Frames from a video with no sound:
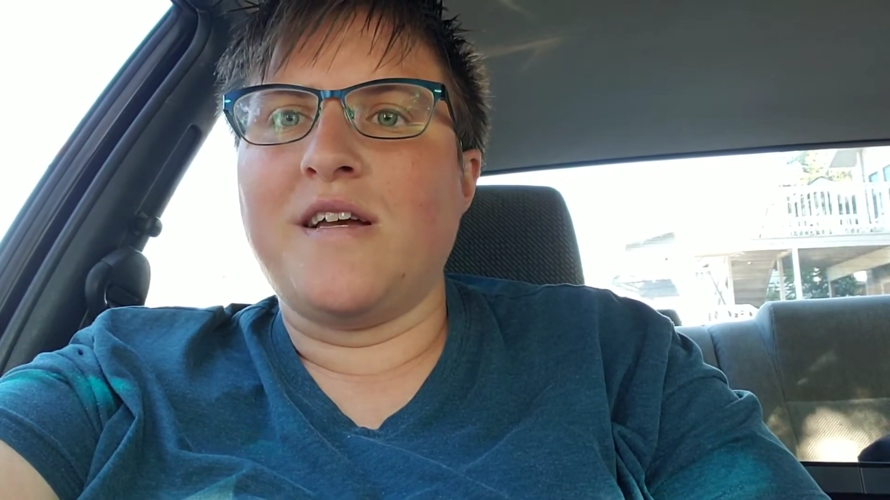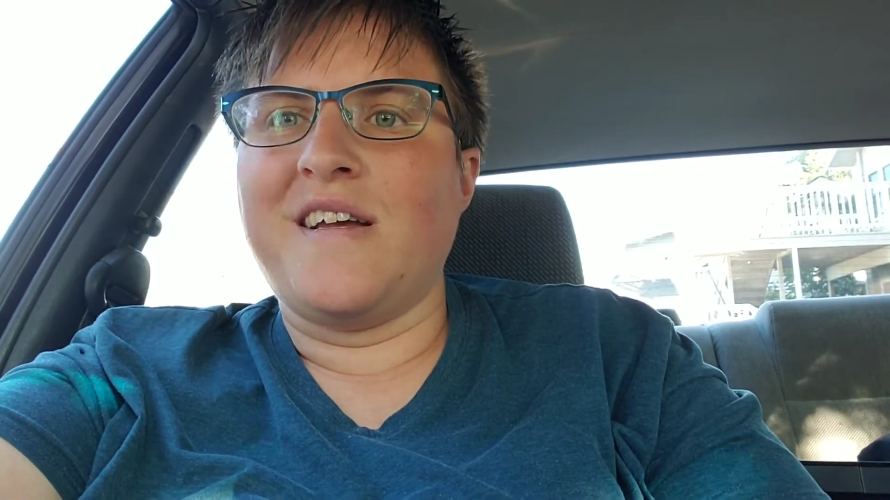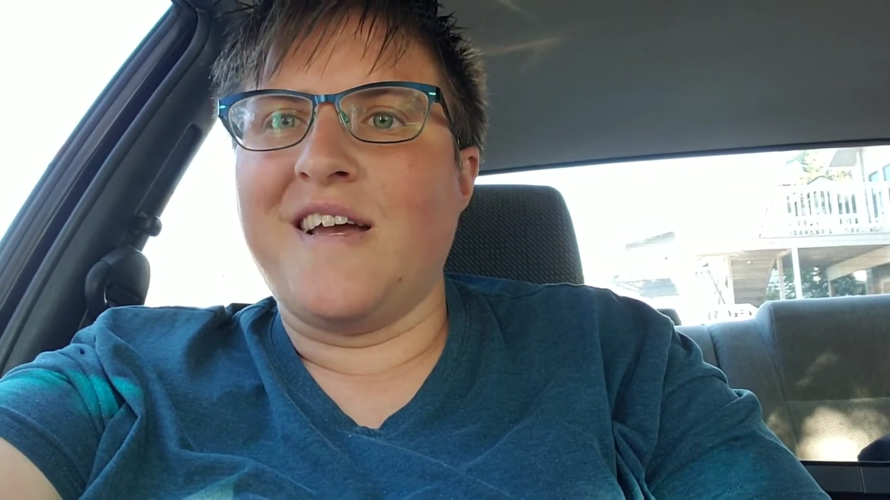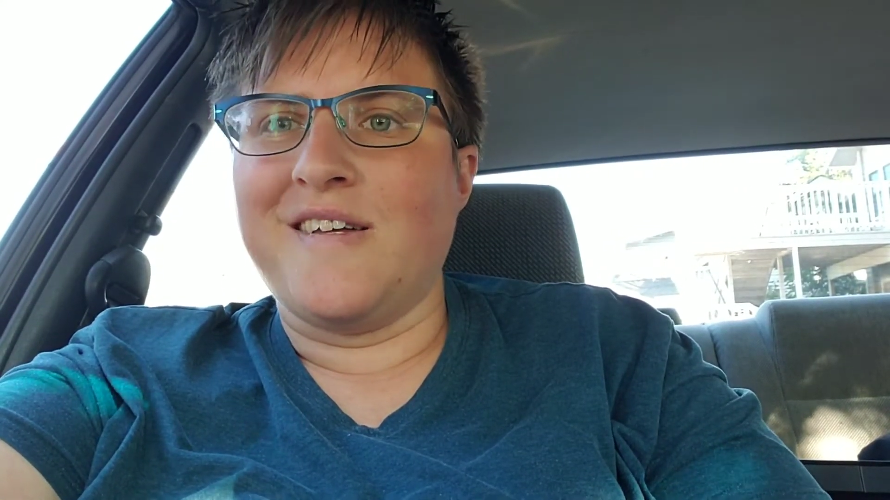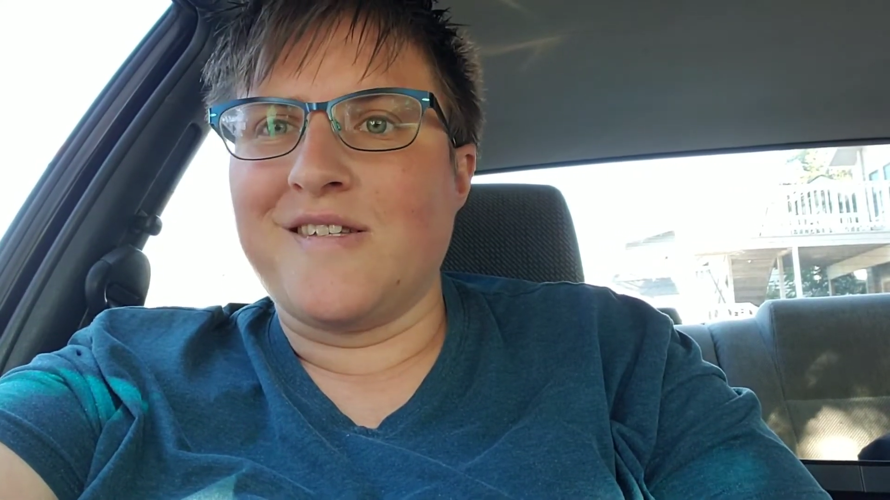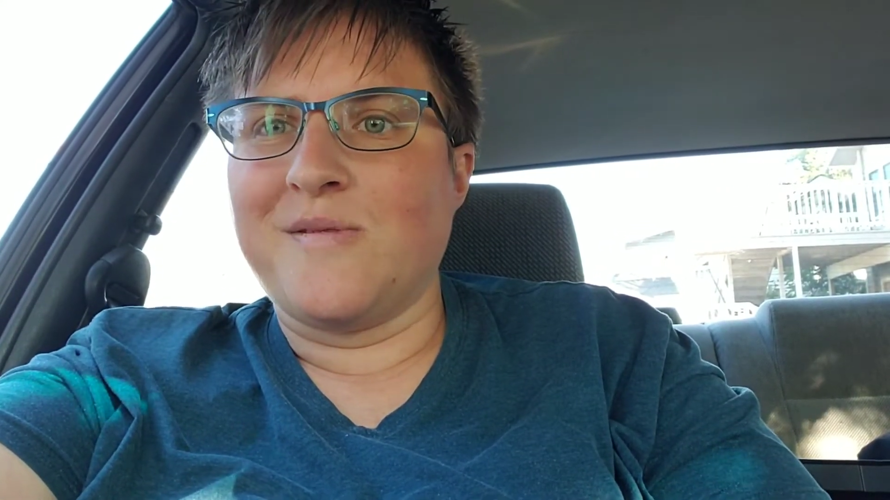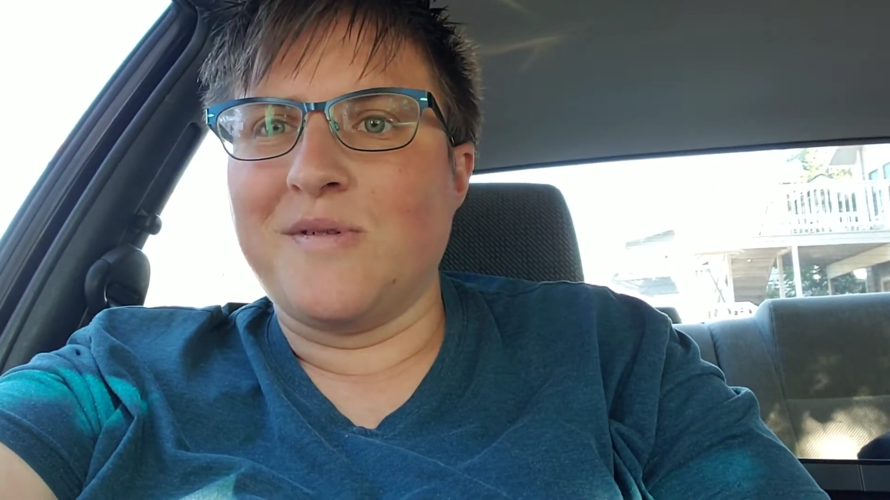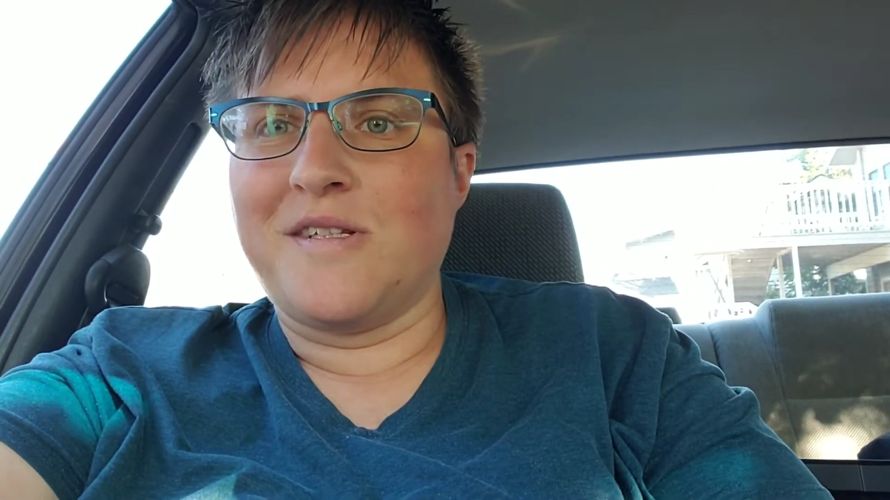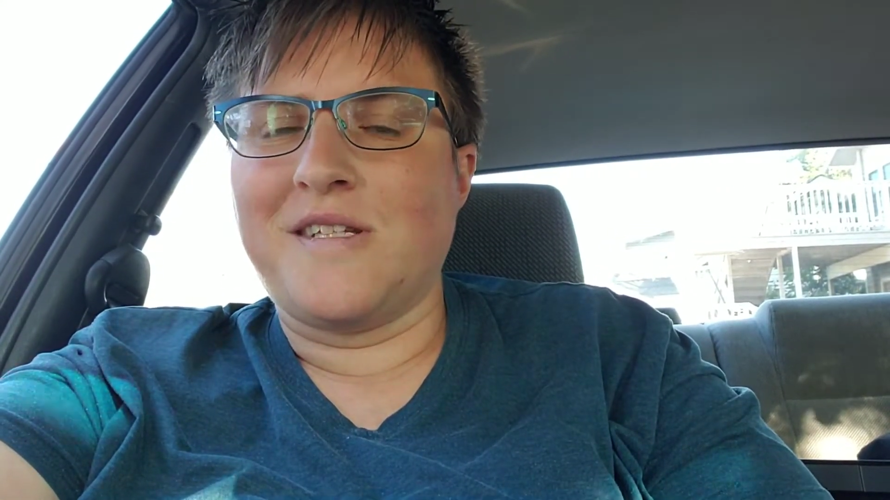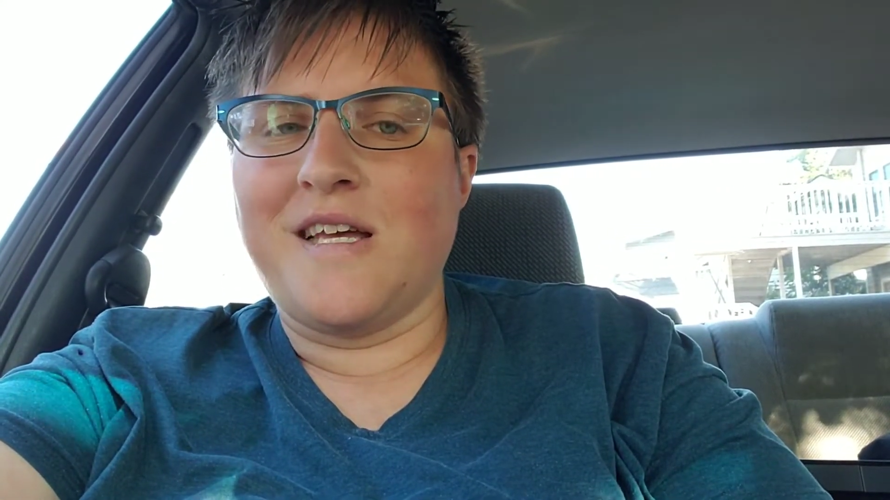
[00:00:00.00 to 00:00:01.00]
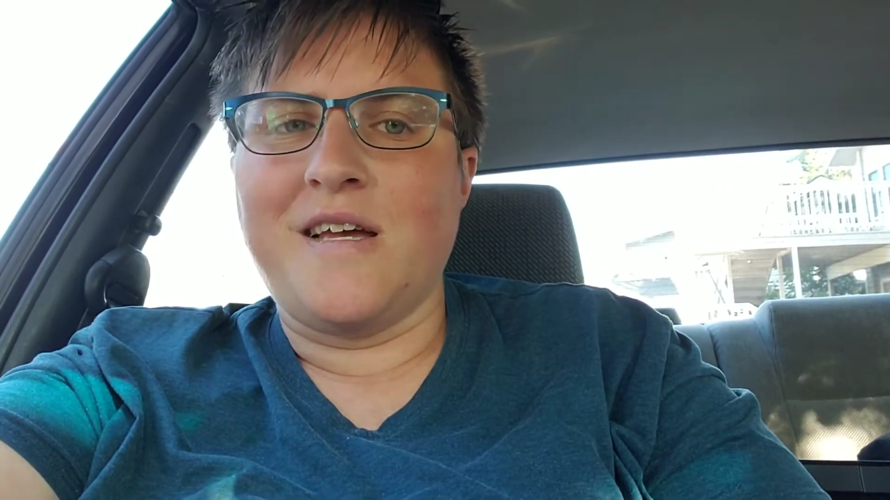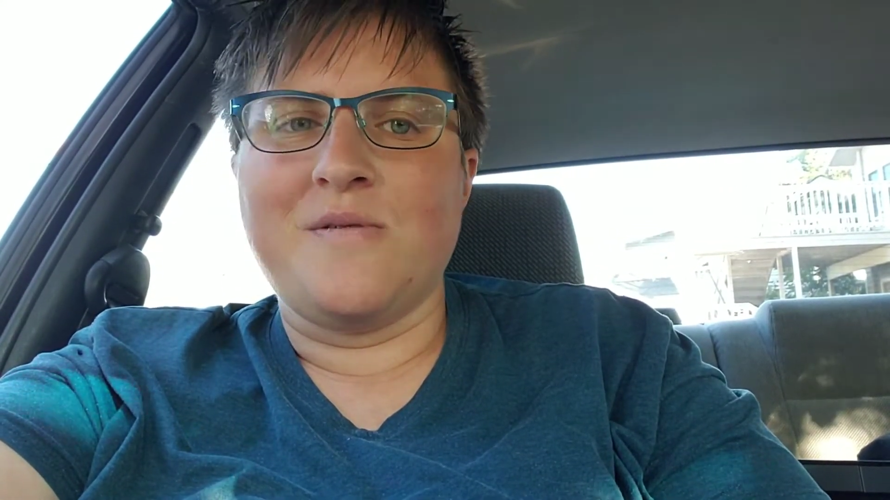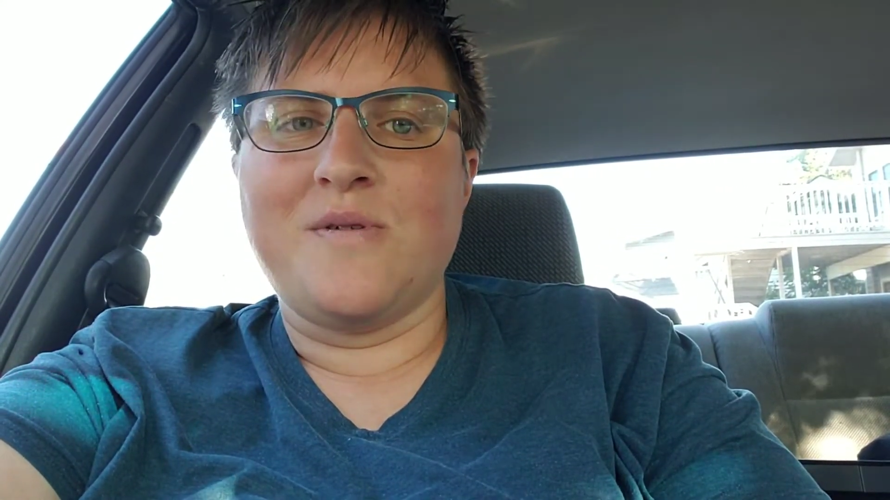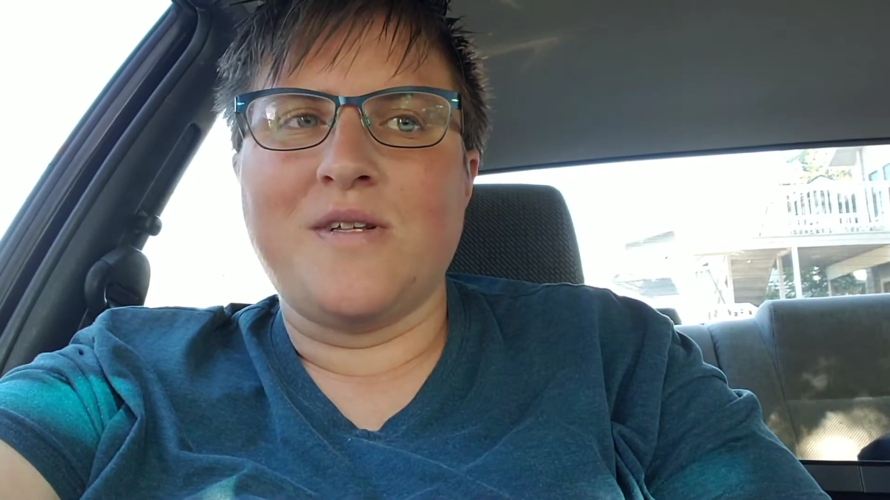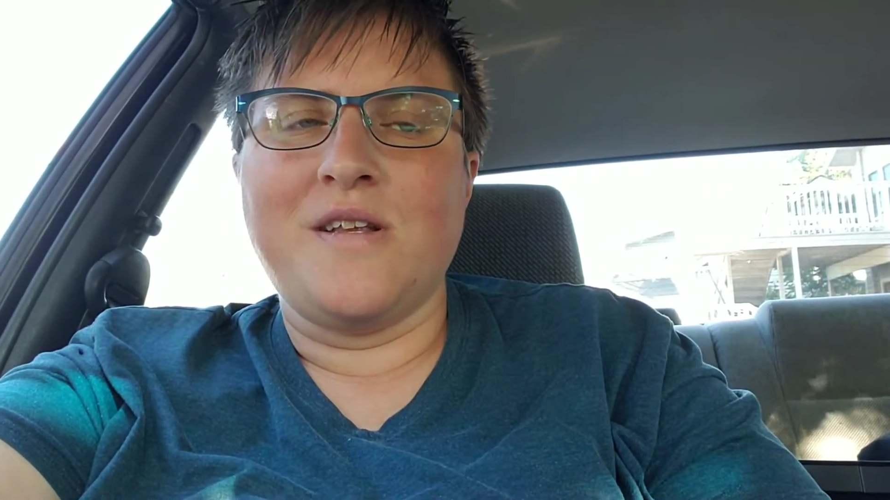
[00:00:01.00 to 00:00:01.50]
I guess,
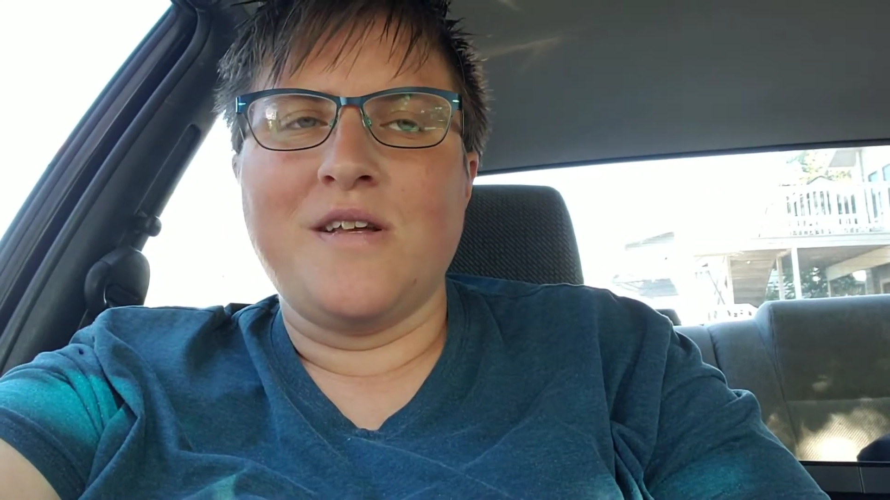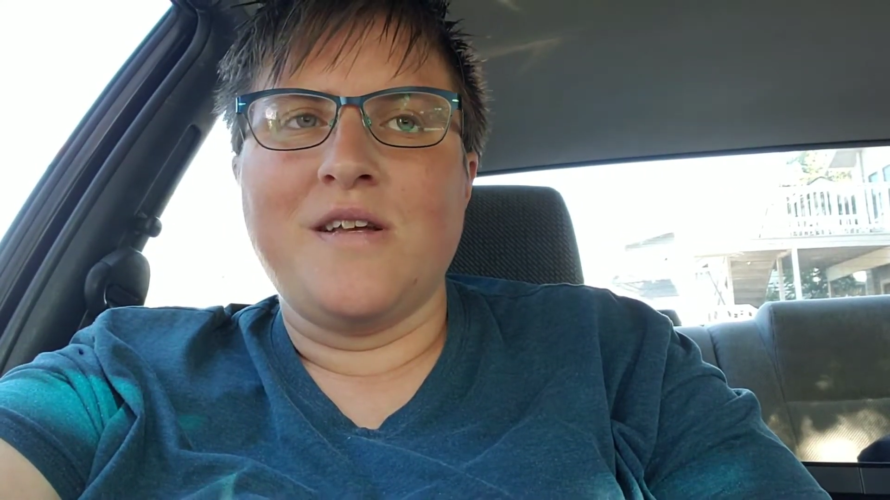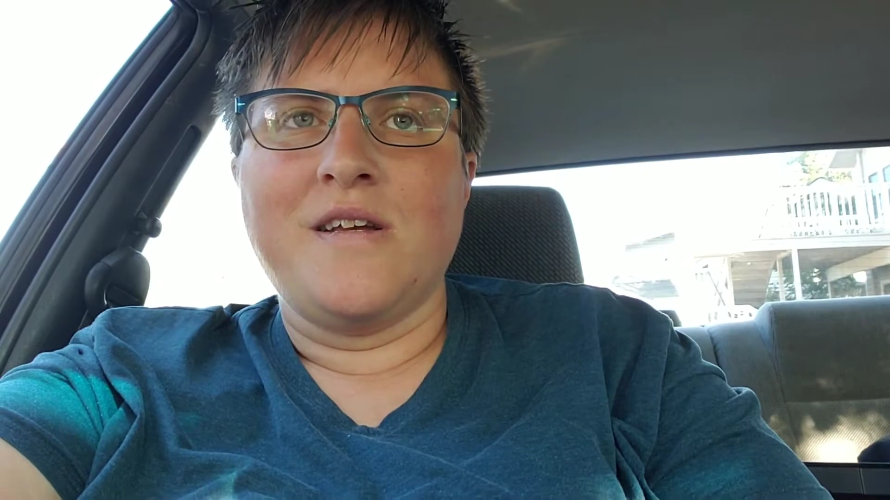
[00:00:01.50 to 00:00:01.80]
would